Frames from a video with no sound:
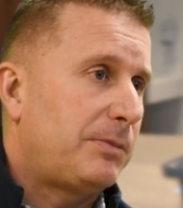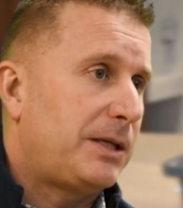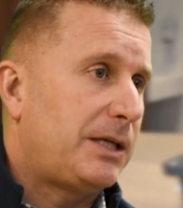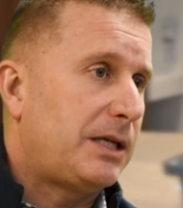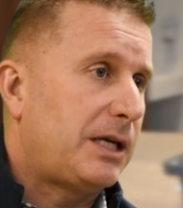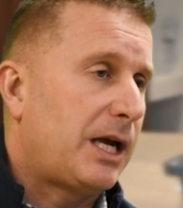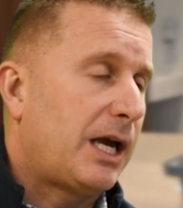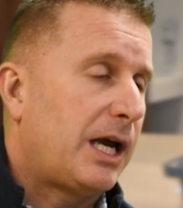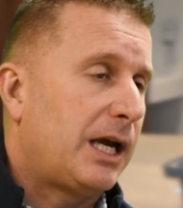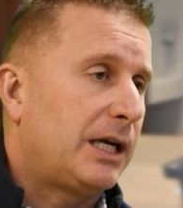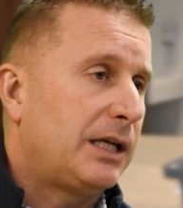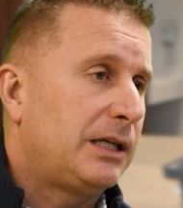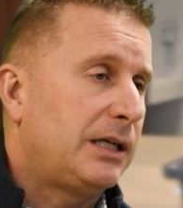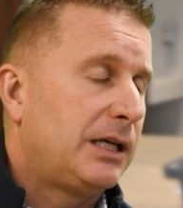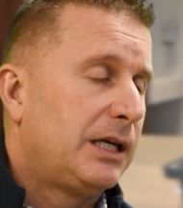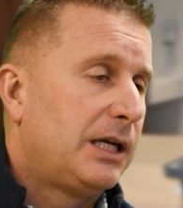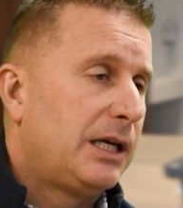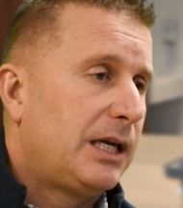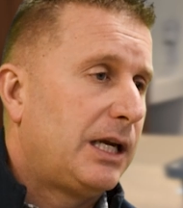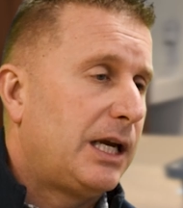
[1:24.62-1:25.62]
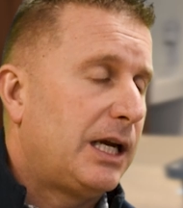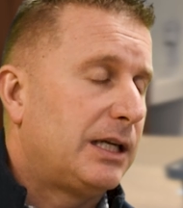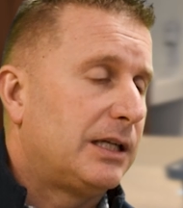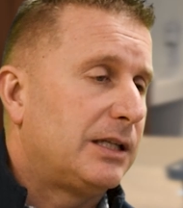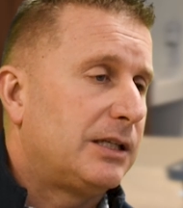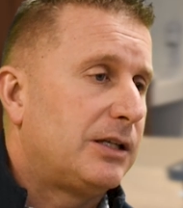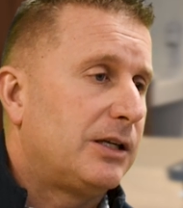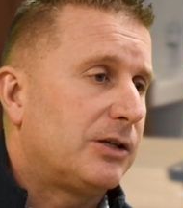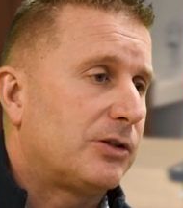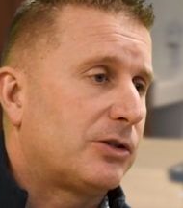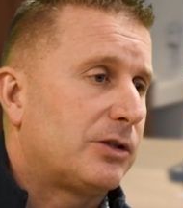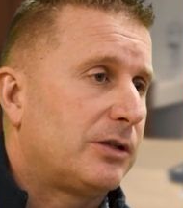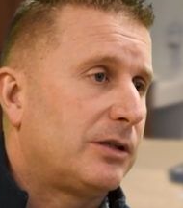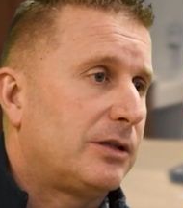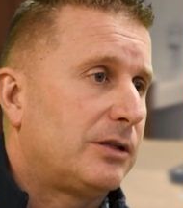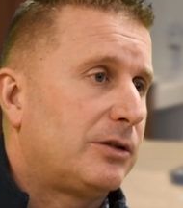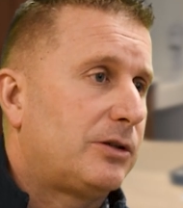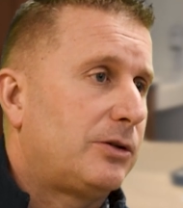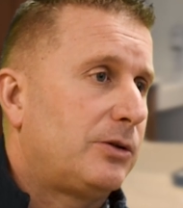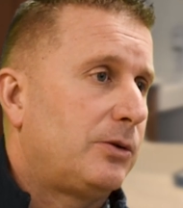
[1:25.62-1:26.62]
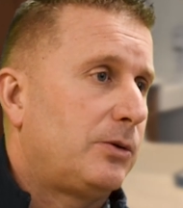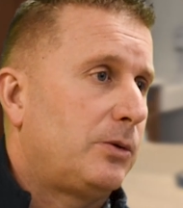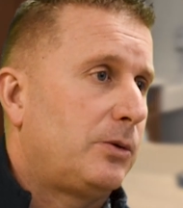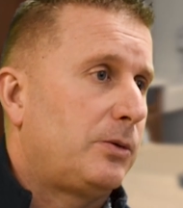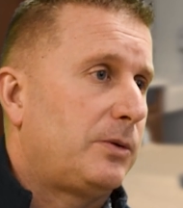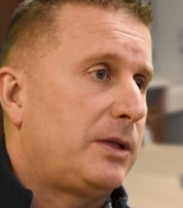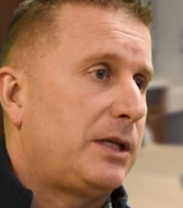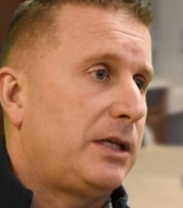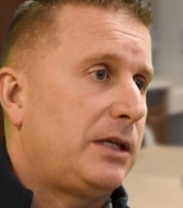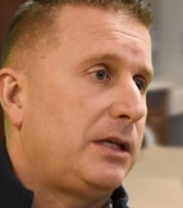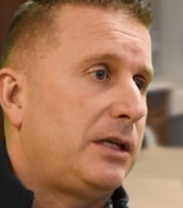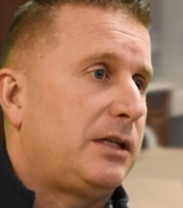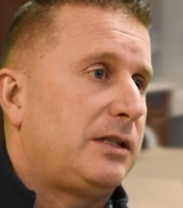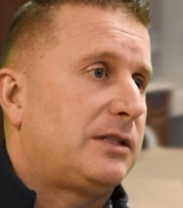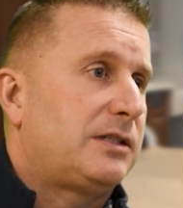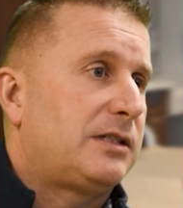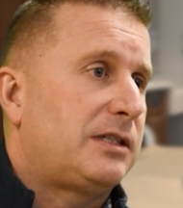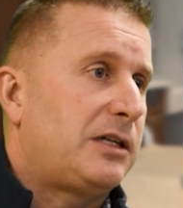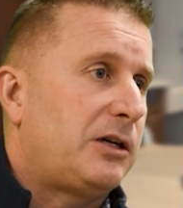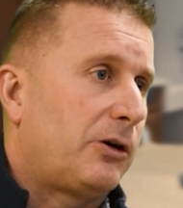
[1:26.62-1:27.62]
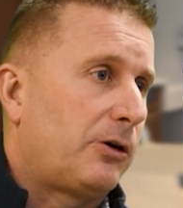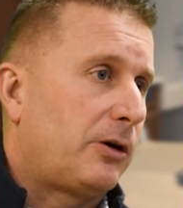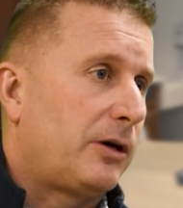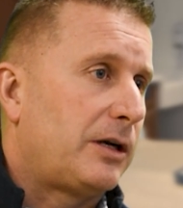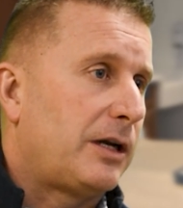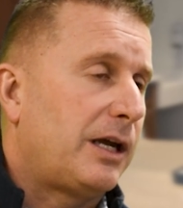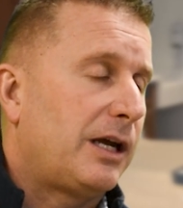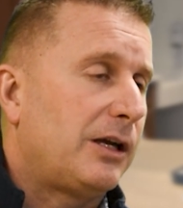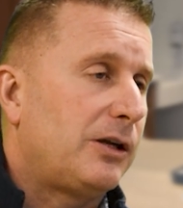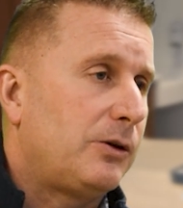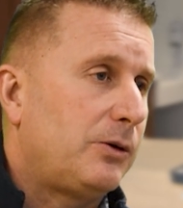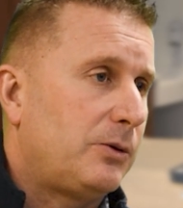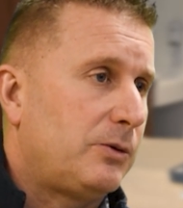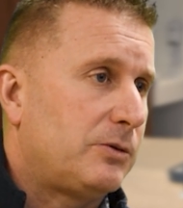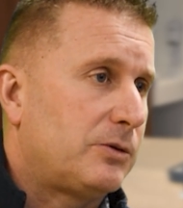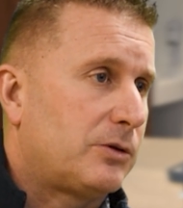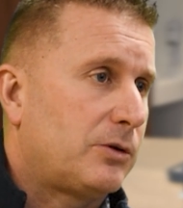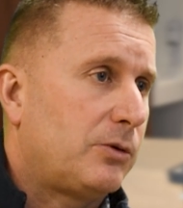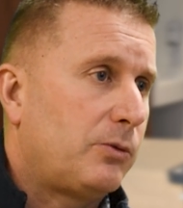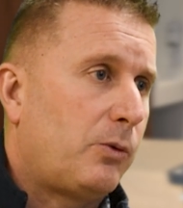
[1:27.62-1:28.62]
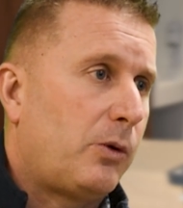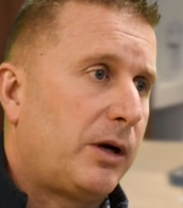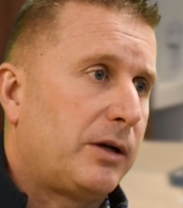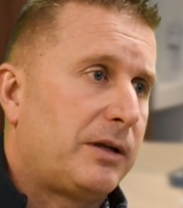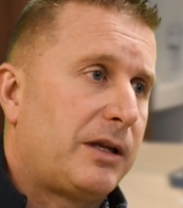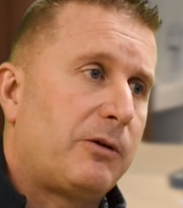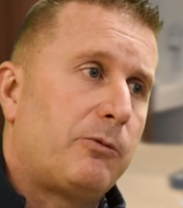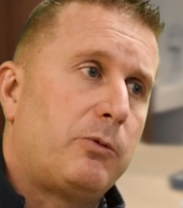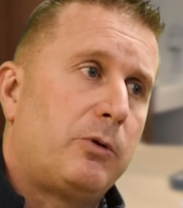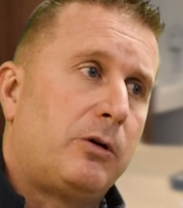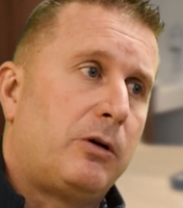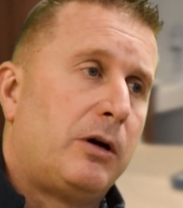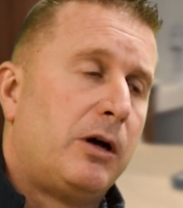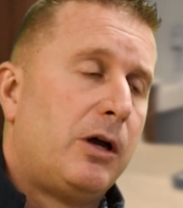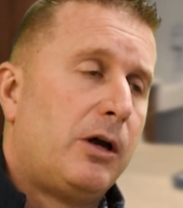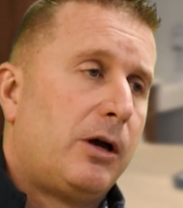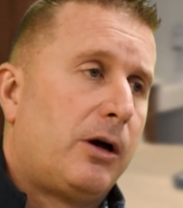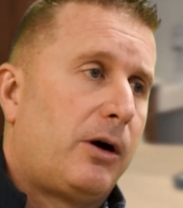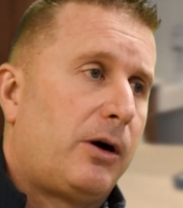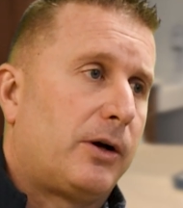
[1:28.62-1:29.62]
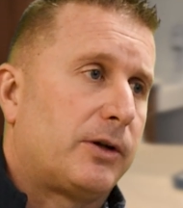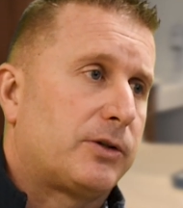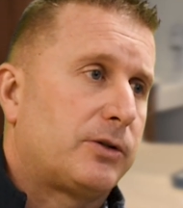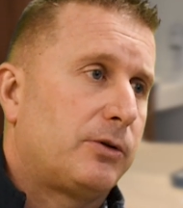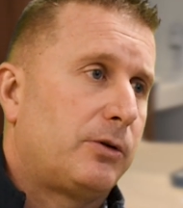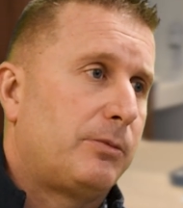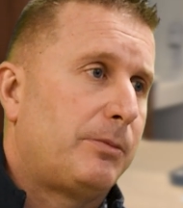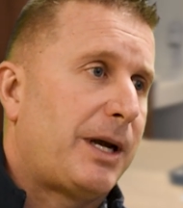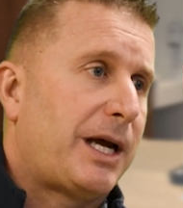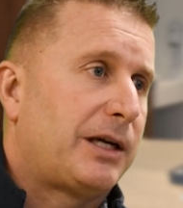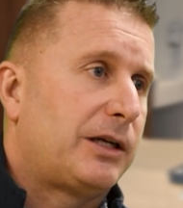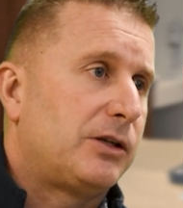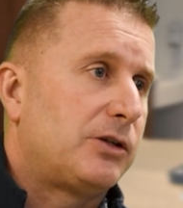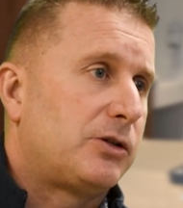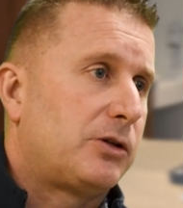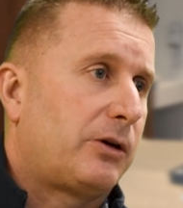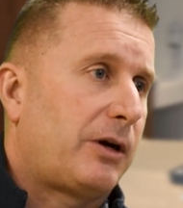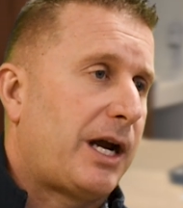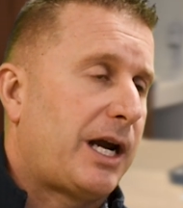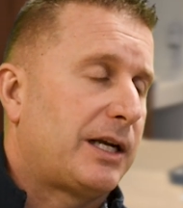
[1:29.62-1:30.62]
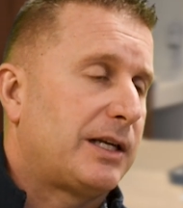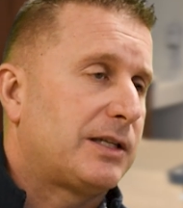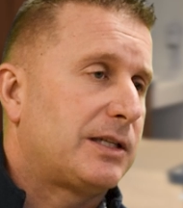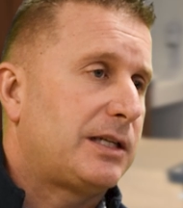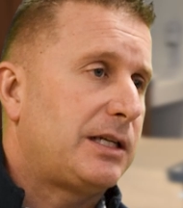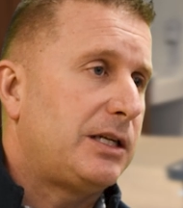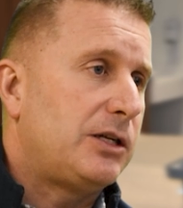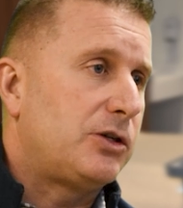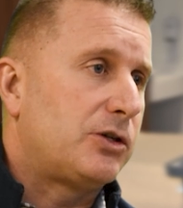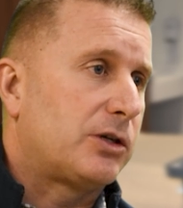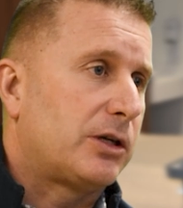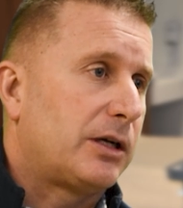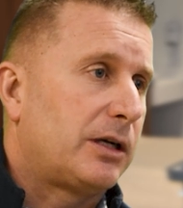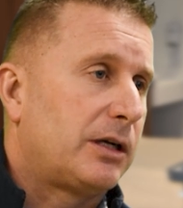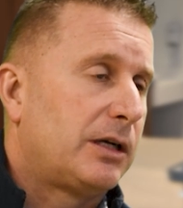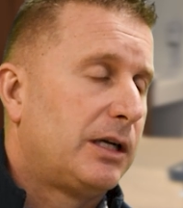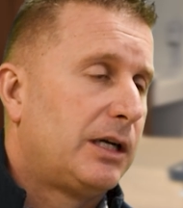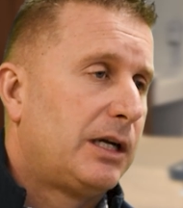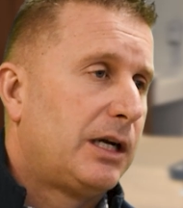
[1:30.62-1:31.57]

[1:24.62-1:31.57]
PA, in addition to the CRNA, who's the one that will also manage your anesthesia.